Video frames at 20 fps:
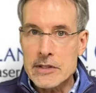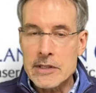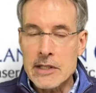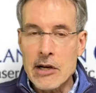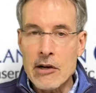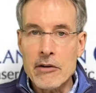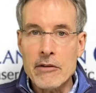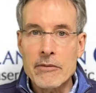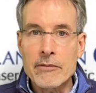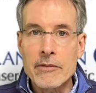
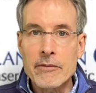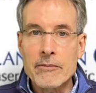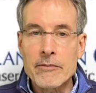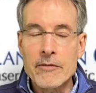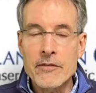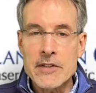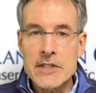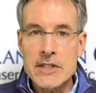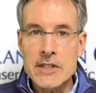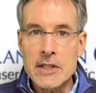our
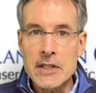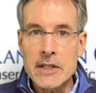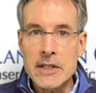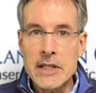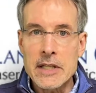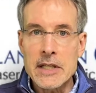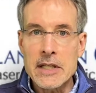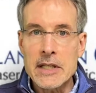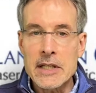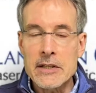
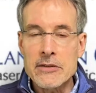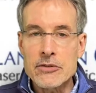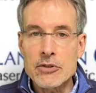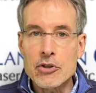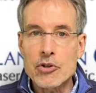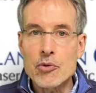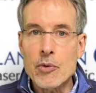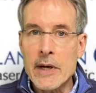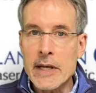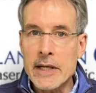facility is
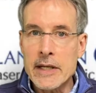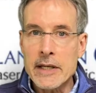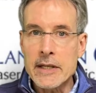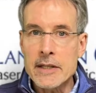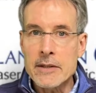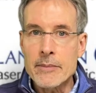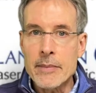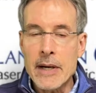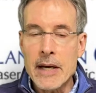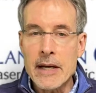
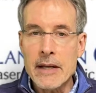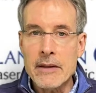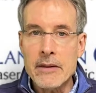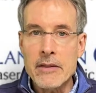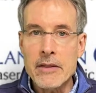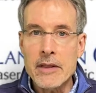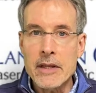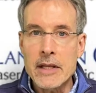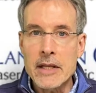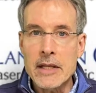accredited by
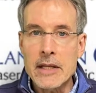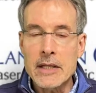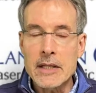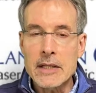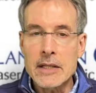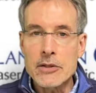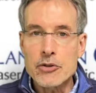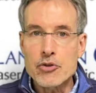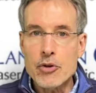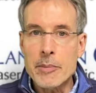the
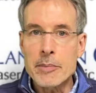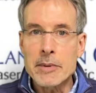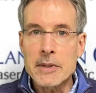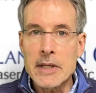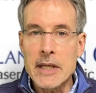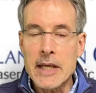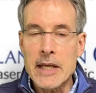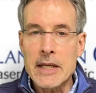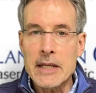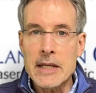
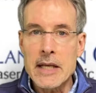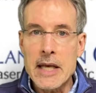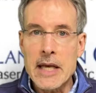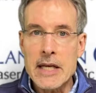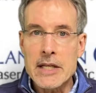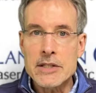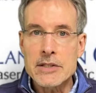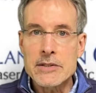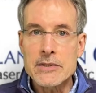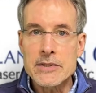
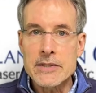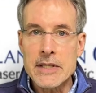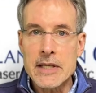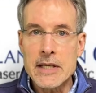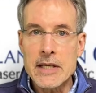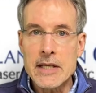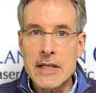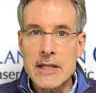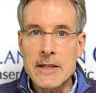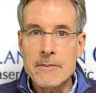
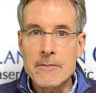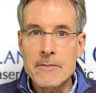AAAHC,